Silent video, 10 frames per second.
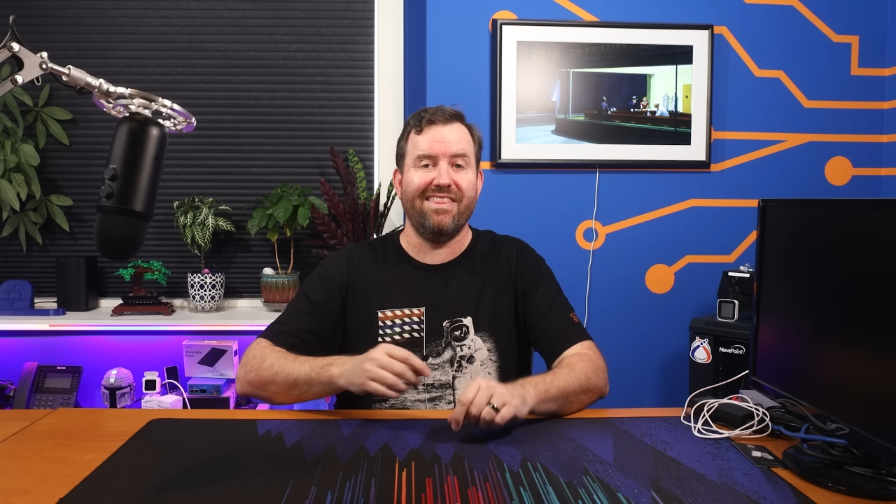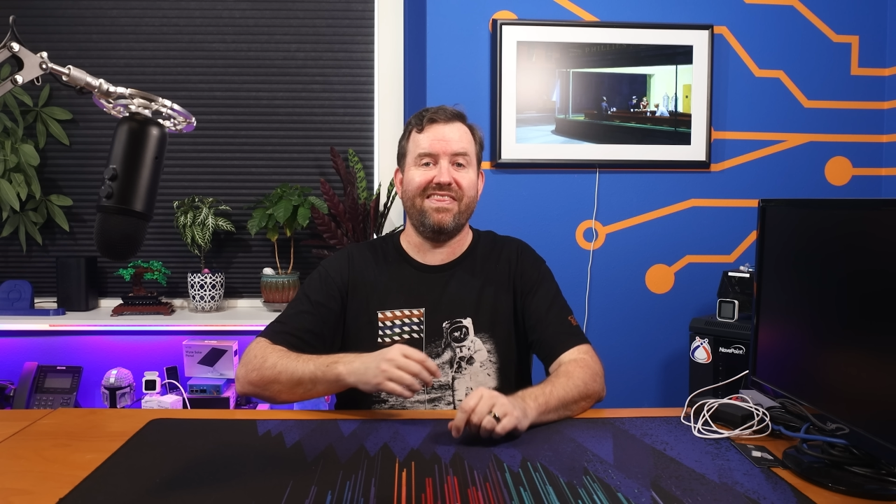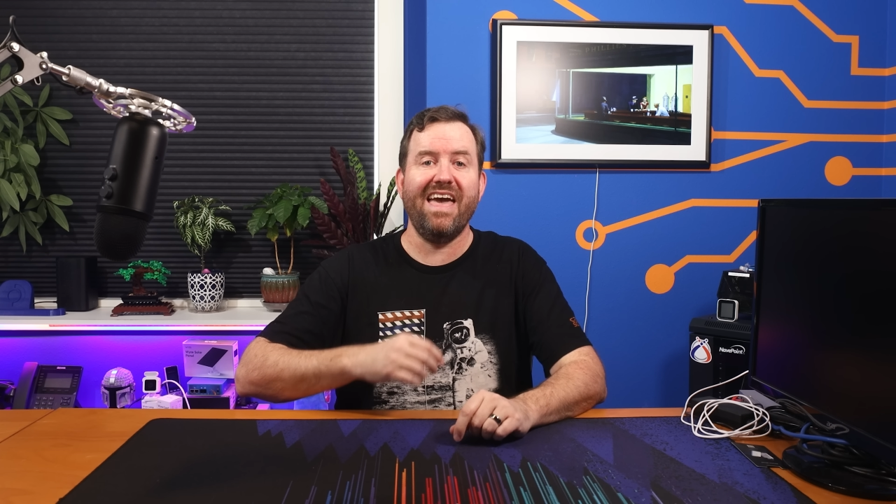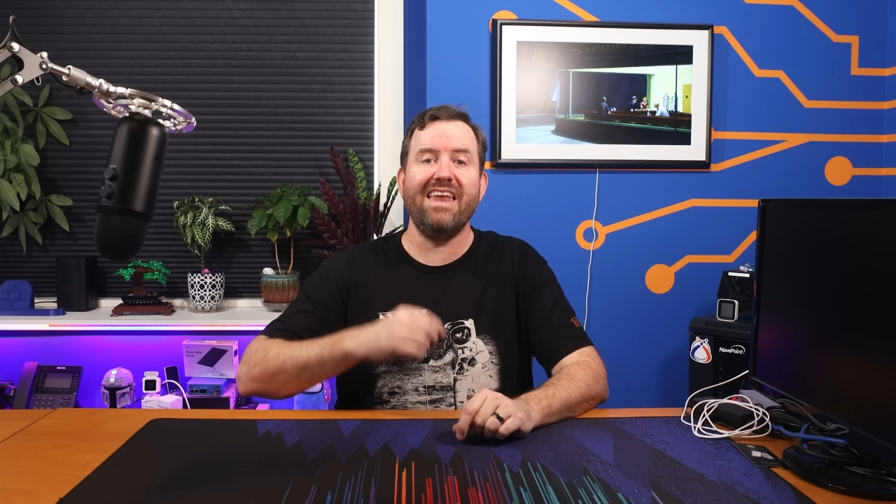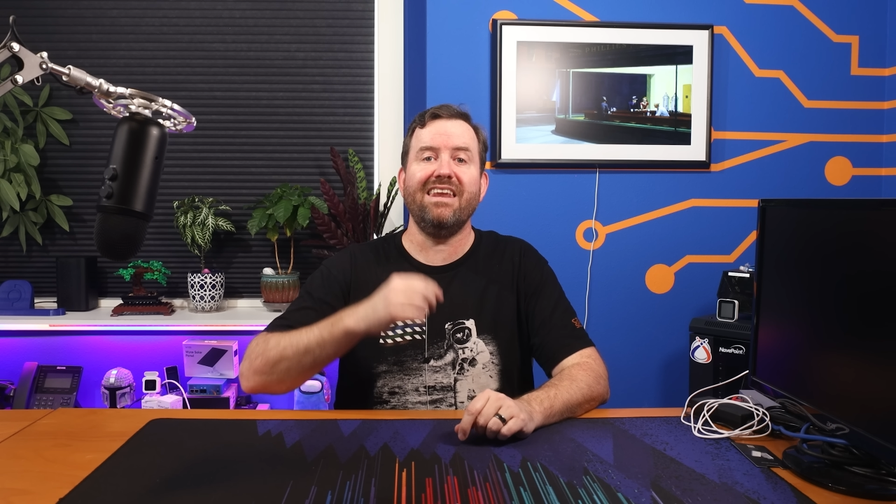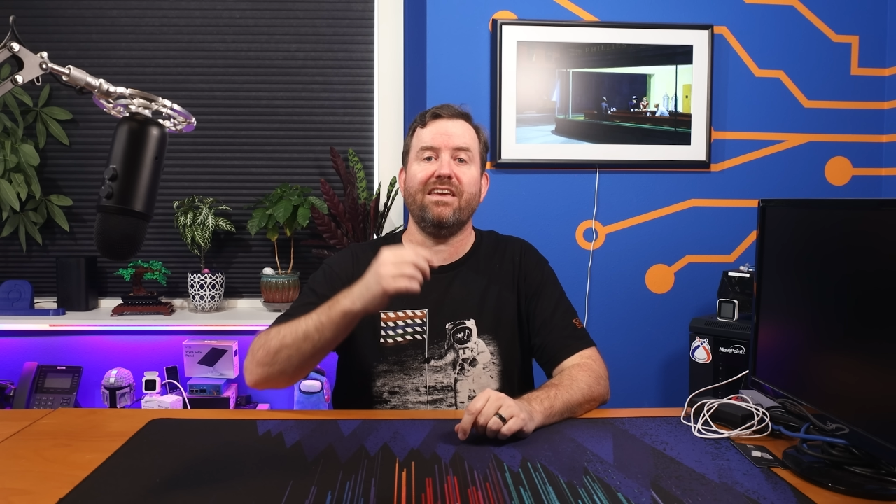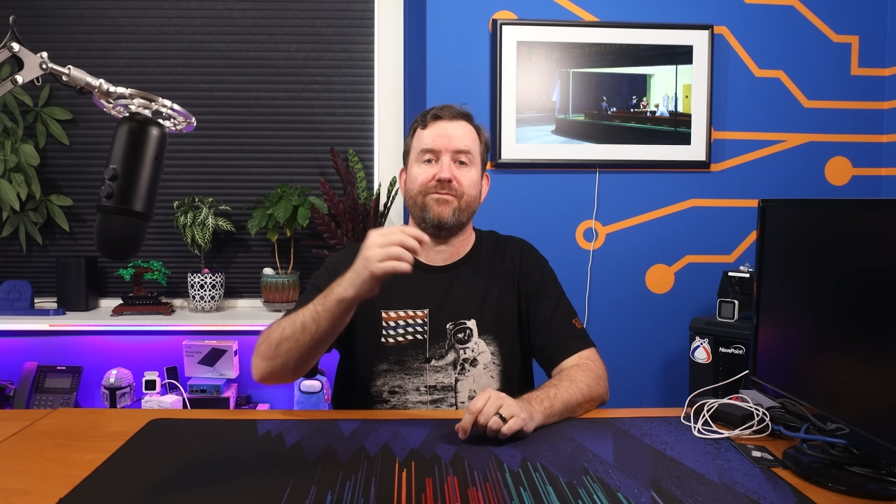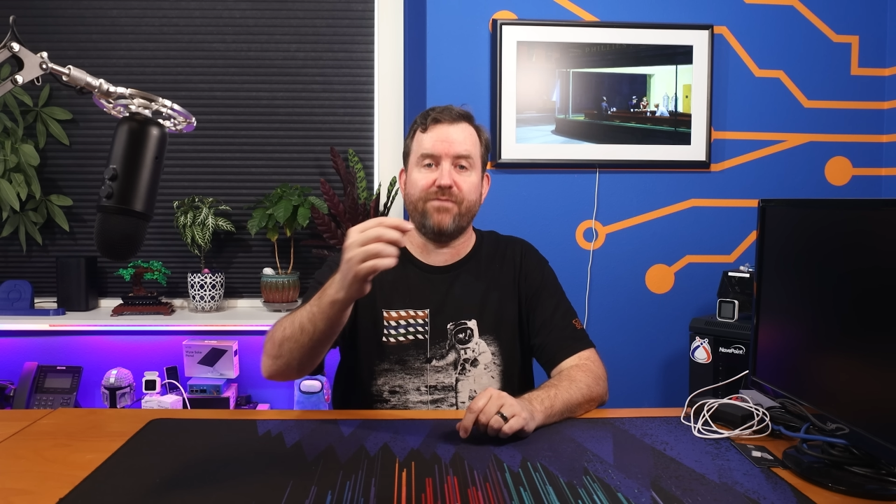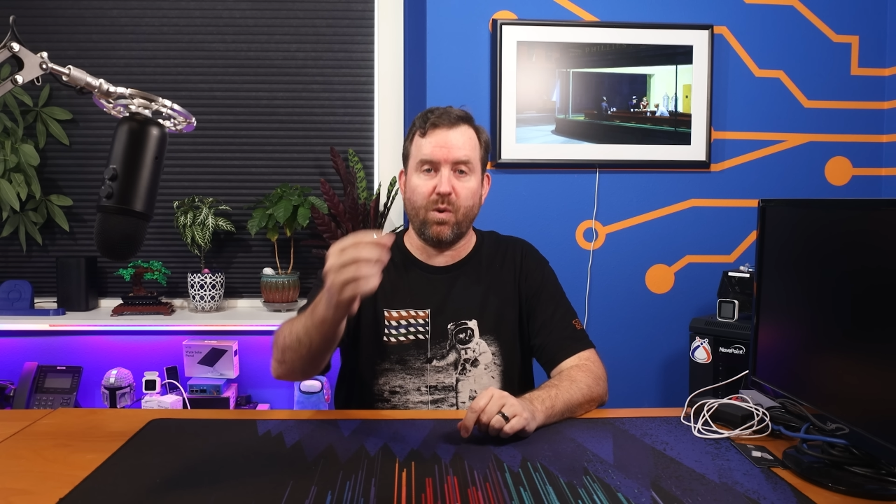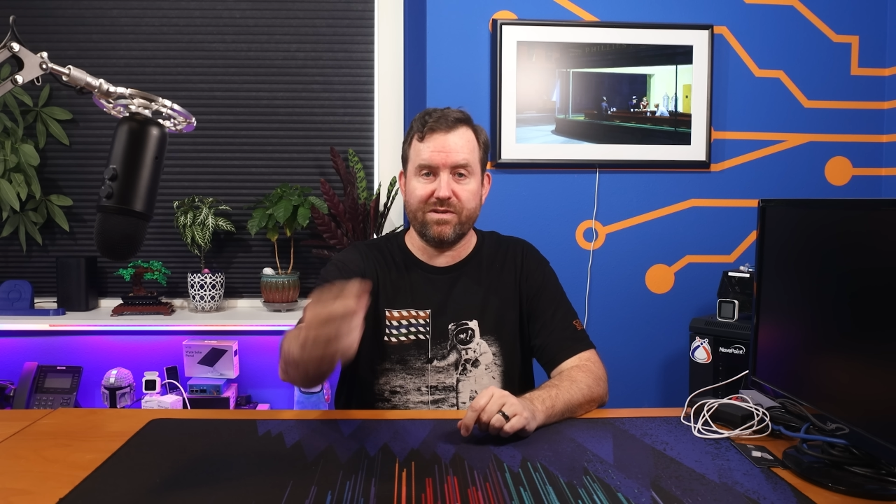then
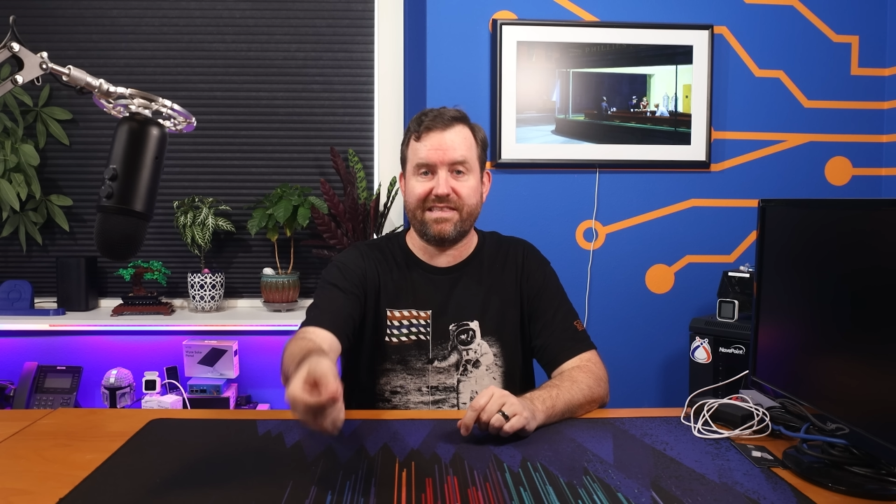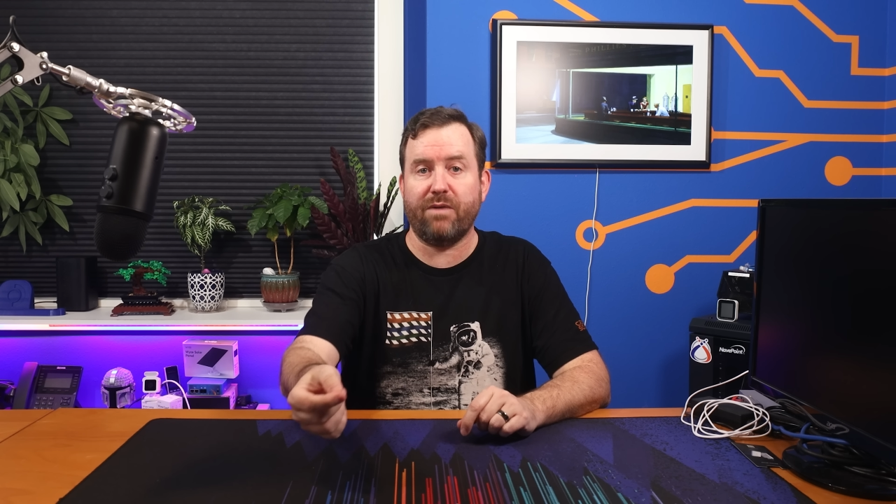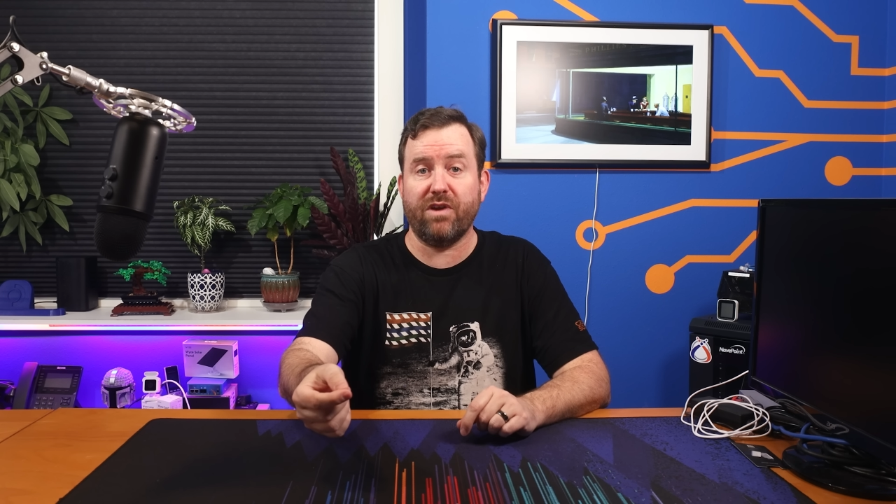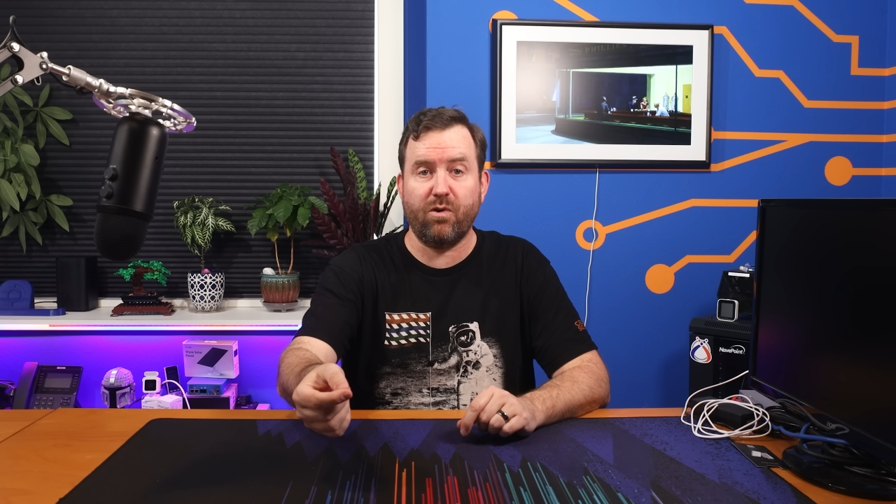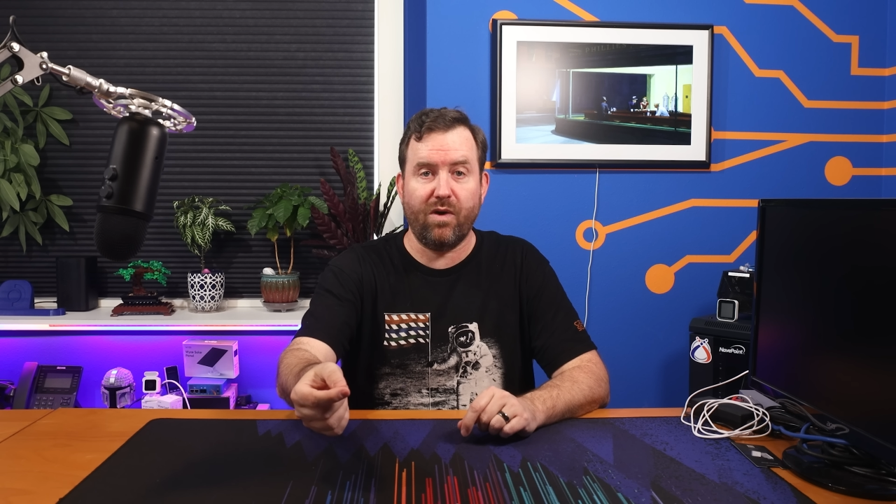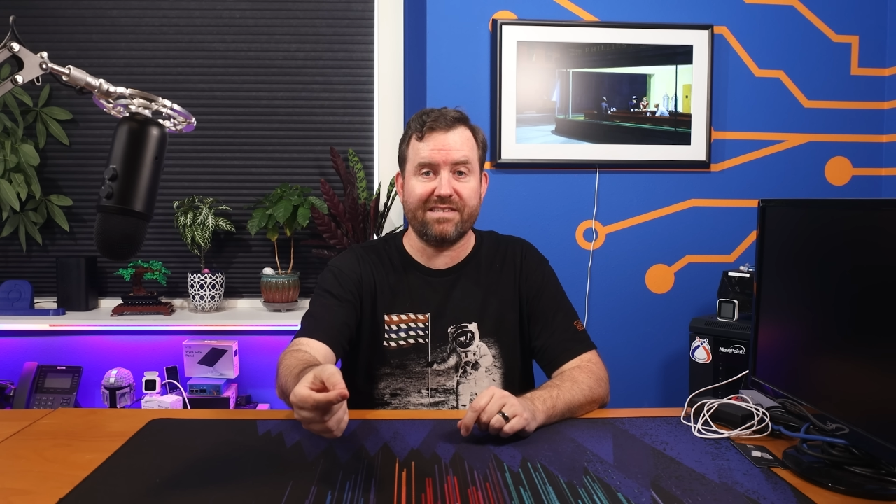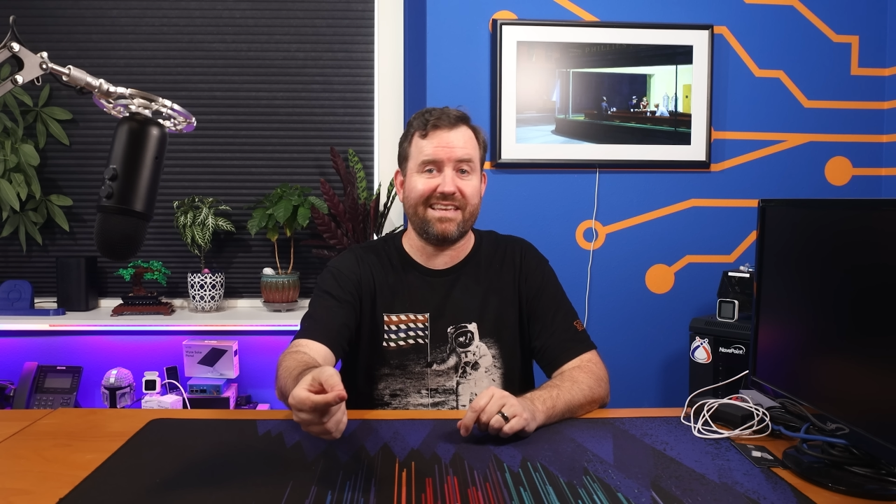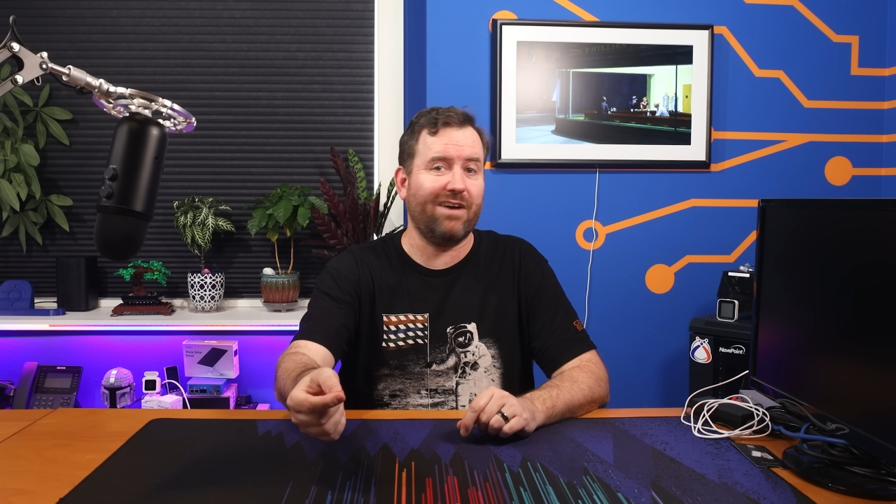it forwards that request